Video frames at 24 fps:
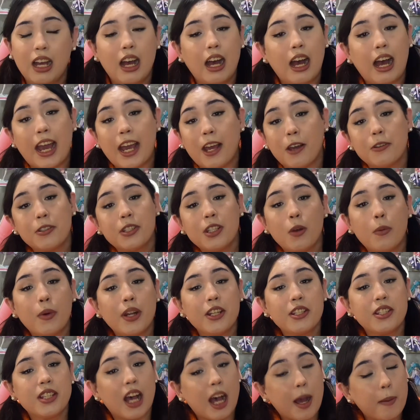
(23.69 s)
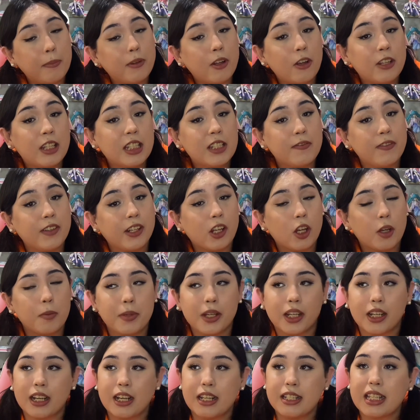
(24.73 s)
I also wanted to upload this video
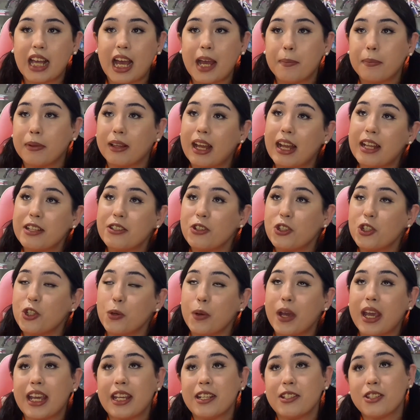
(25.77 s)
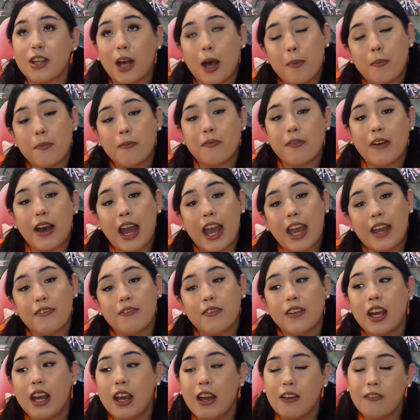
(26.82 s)
because I plan to do a top 5
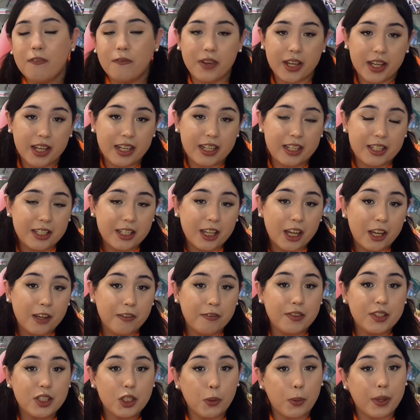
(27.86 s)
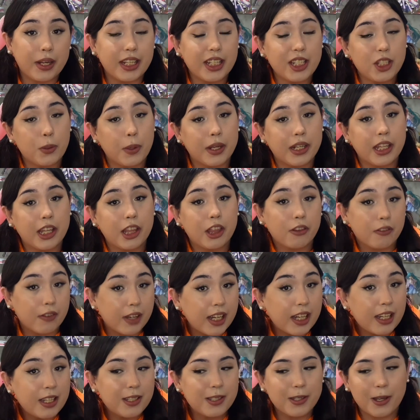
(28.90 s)
figures of
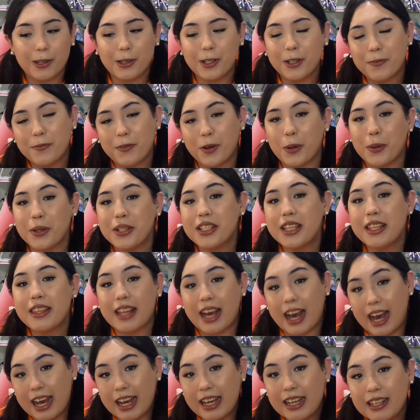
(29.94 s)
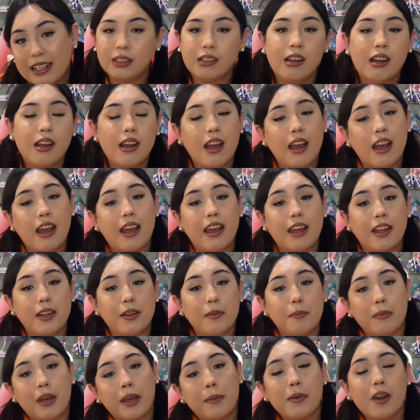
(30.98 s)
2023, so look forward to that. And
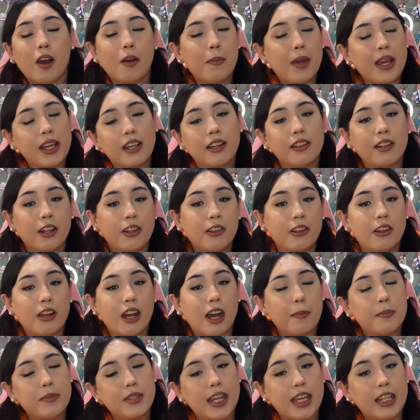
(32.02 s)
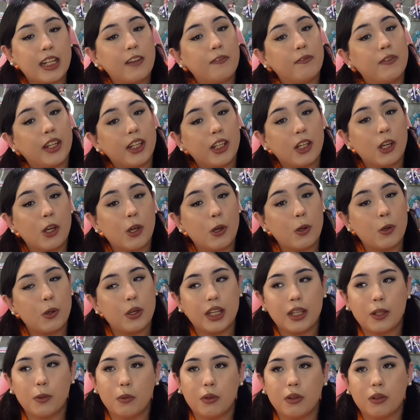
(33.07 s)
maybe I'll make another updated video
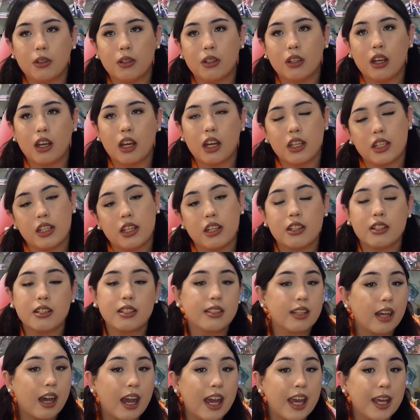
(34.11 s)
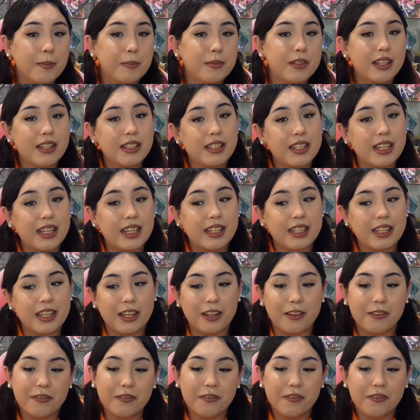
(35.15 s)
in a year's time to see if